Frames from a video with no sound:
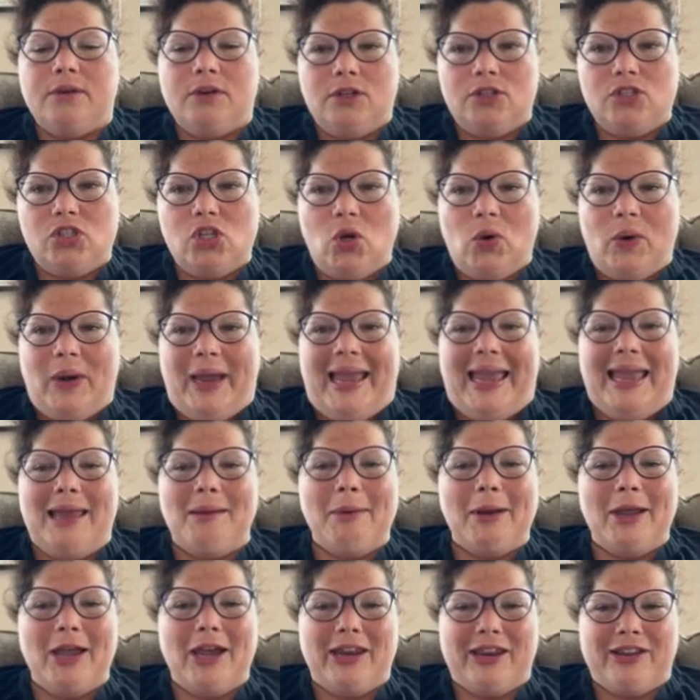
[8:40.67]
So
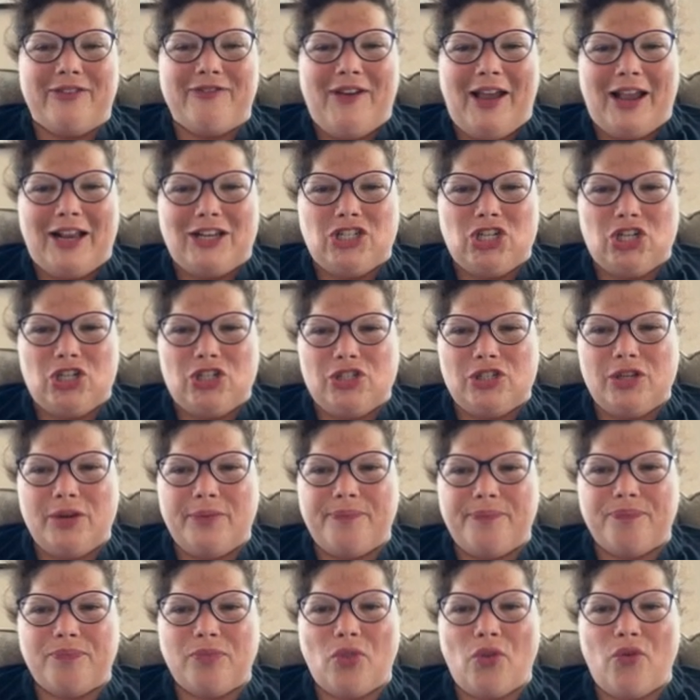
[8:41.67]
abiotic factors,
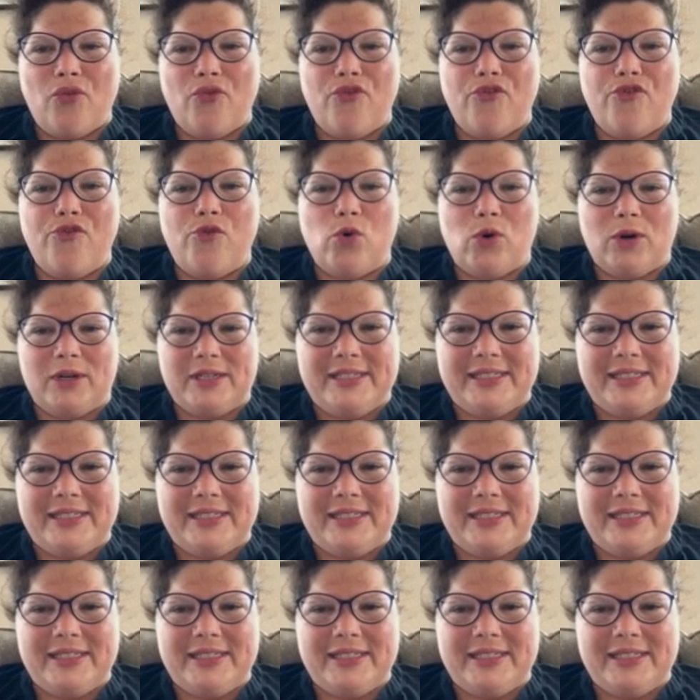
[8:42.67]
4